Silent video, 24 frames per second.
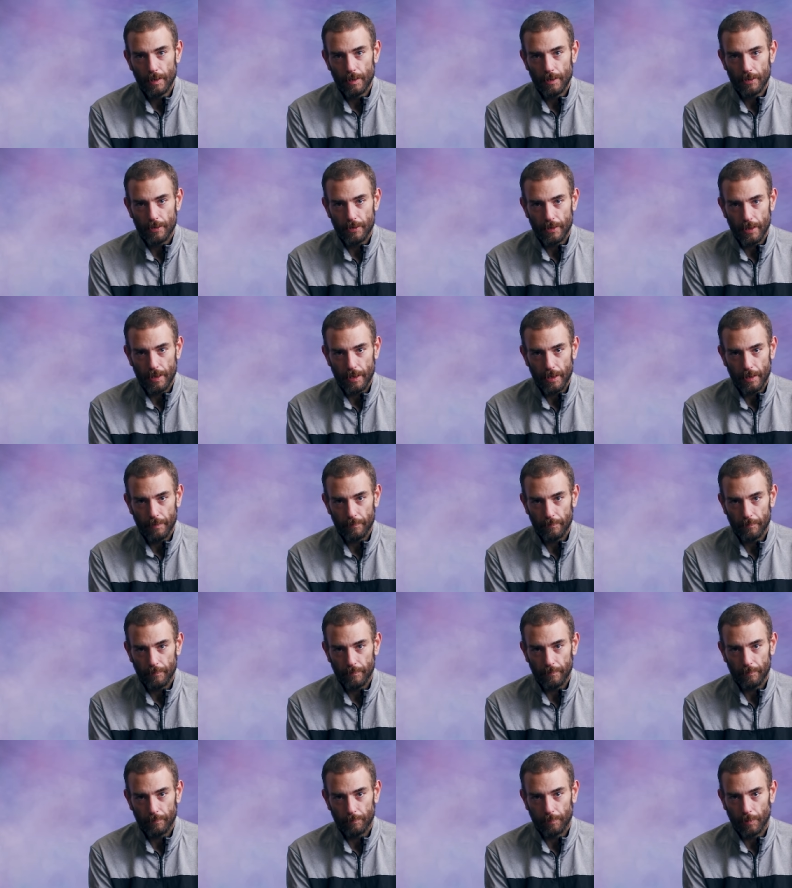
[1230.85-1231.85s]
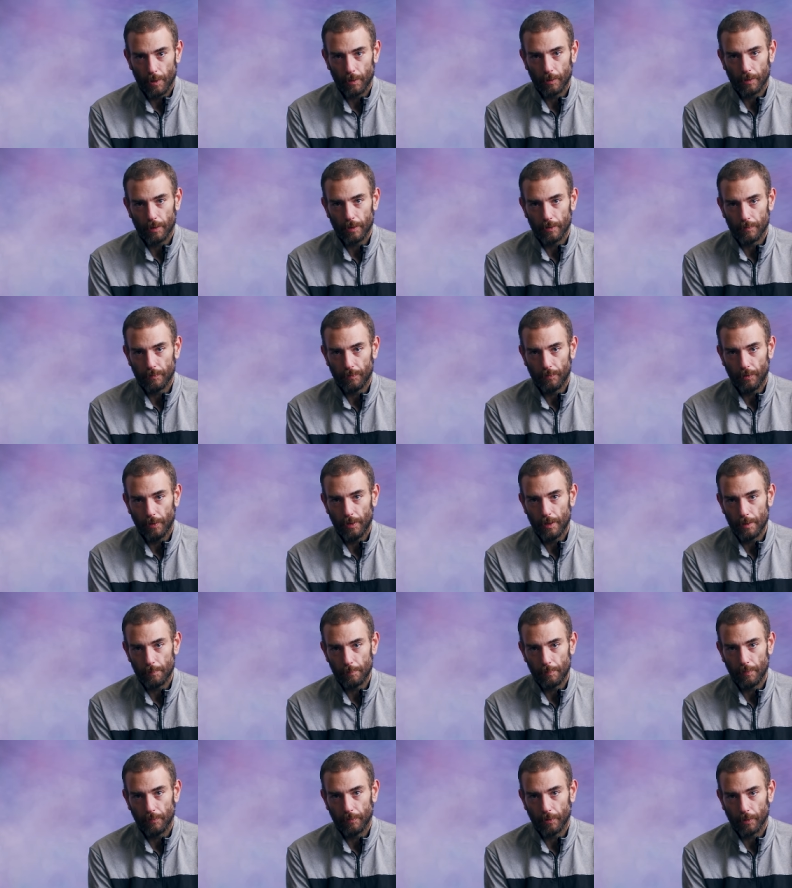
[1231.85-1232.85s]
She broke her
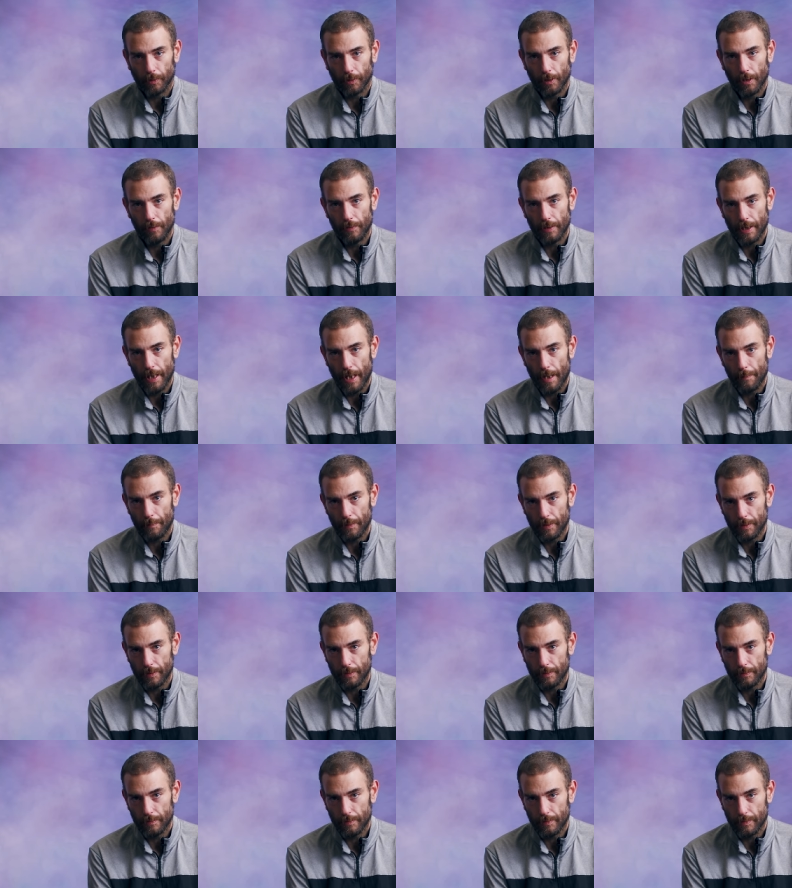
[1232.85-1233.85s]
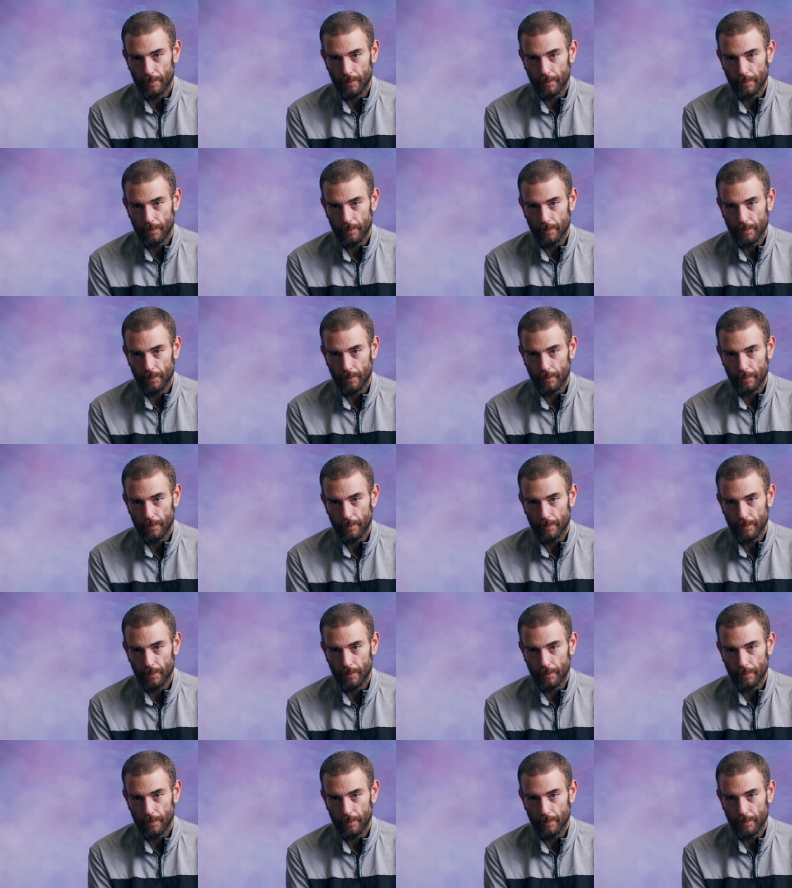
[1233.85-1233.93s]
foot before COVID happened